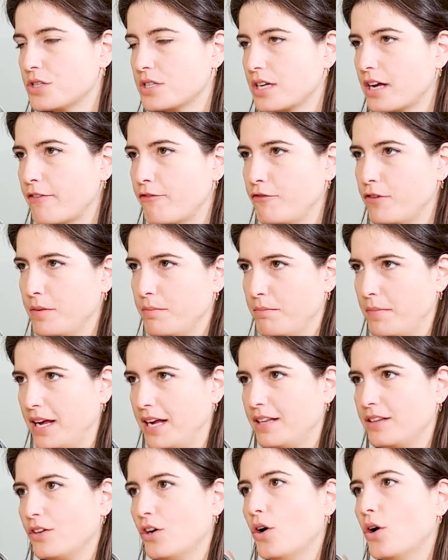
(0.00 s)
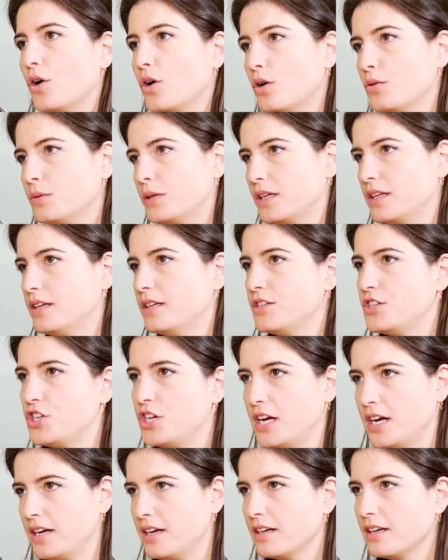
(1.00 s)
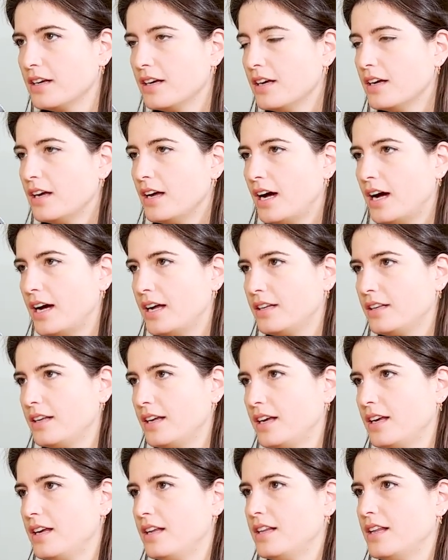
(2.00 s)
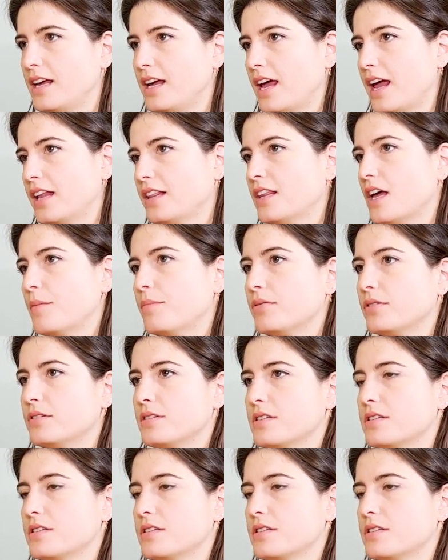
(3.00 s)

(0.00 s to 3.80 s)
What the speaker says: have been made all over the chain, and they end up